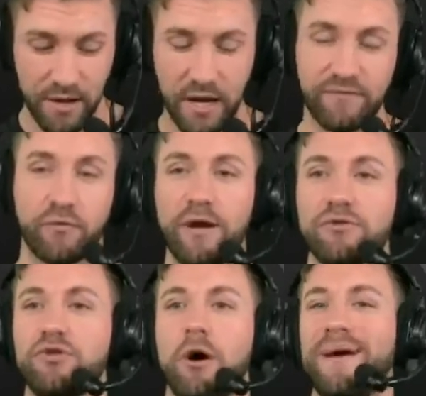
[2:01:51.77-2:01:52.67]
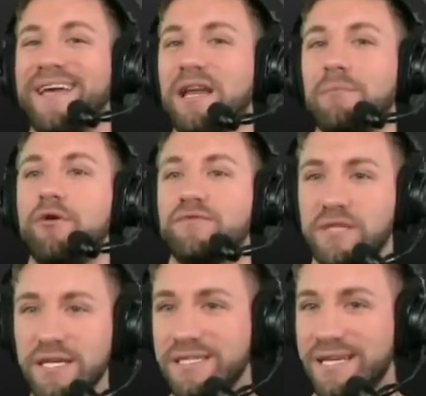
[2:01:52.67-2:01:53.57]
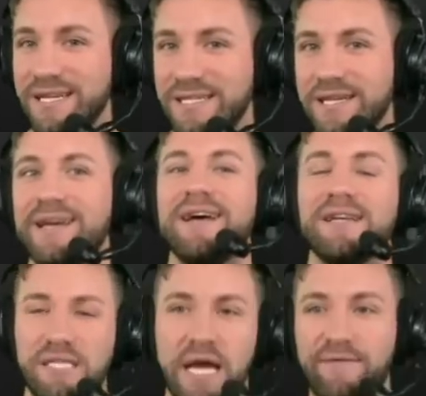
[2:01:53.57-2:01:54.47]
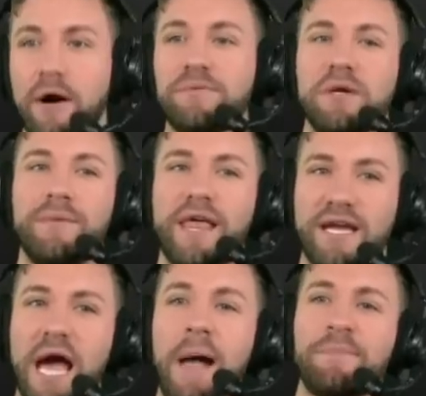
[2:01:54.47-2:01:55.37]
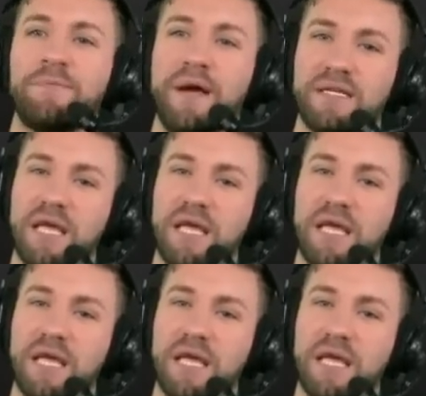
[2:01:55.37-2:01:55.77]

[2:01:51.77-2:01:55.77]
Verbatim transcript: if the Raiders don't make any moves this season, save up some of that cap space.